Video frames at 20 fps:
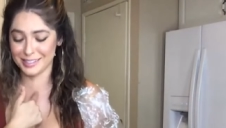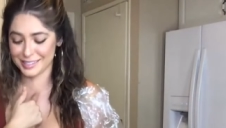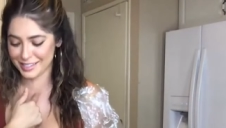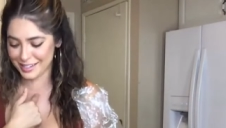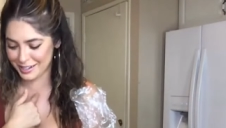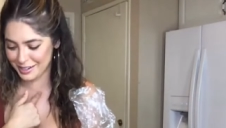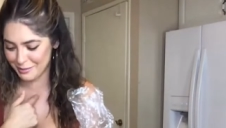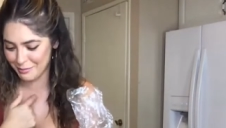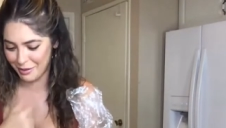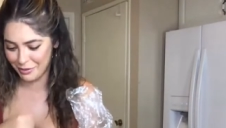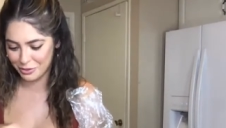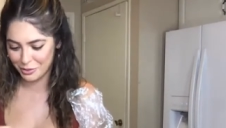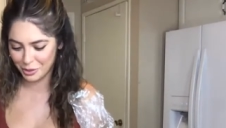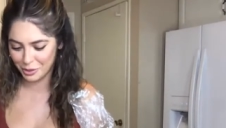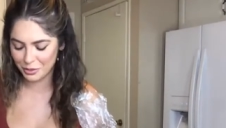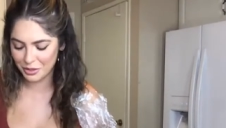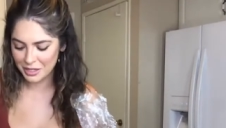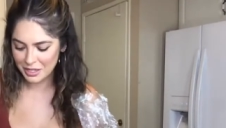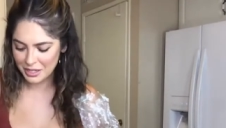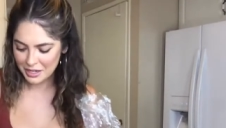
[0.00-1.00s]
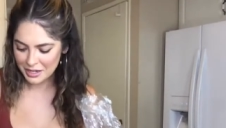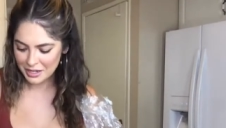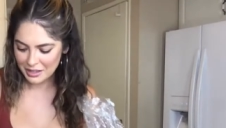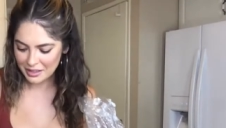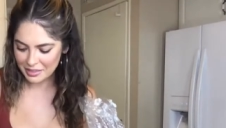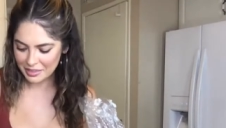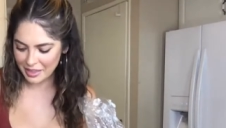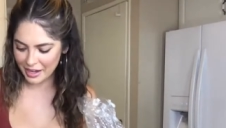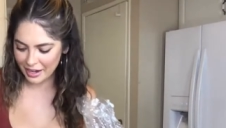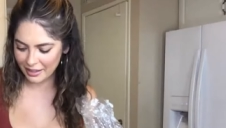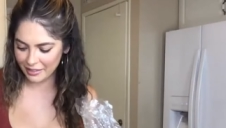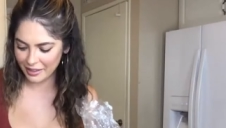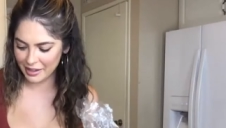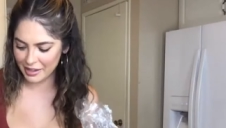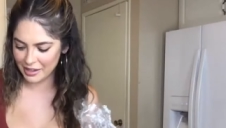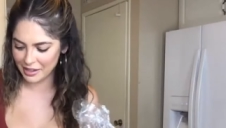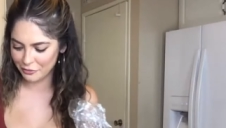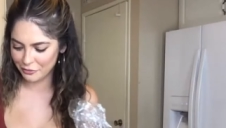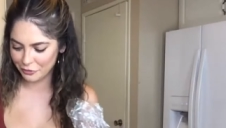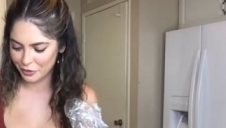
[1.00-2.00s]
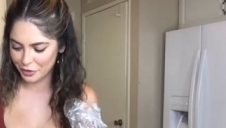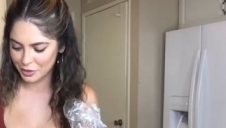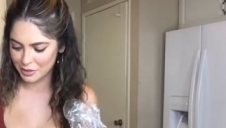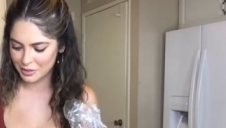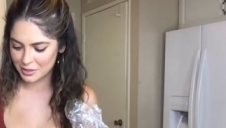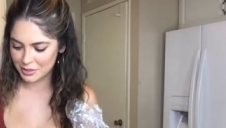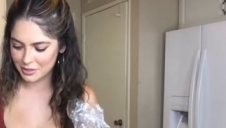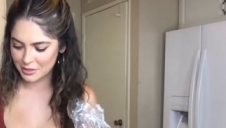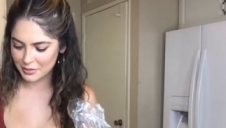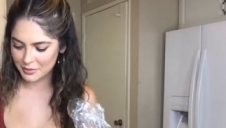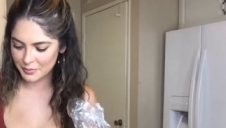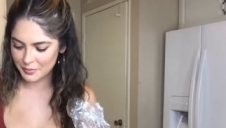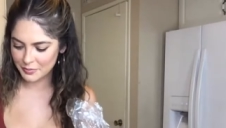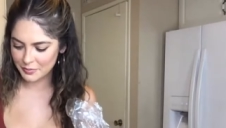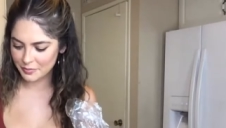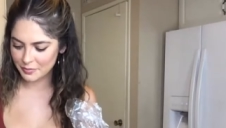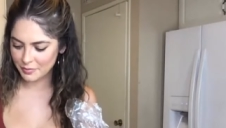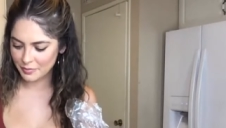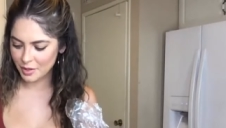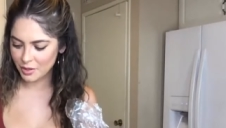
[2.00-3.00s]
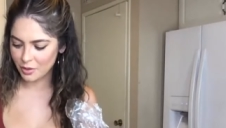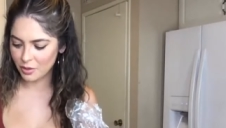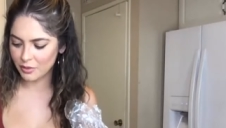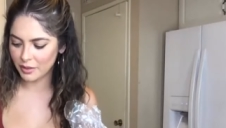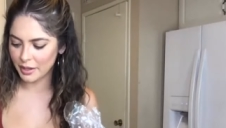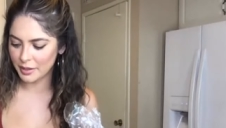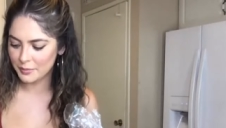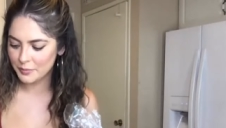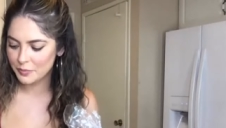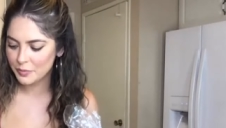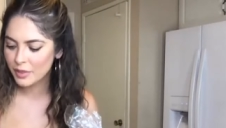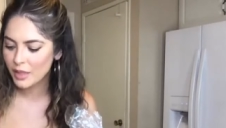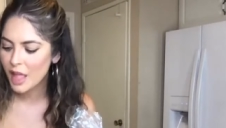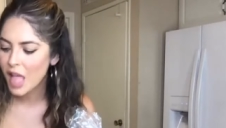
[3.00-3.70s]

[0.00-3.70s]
It's getting in my throat that I like it first. Hold on.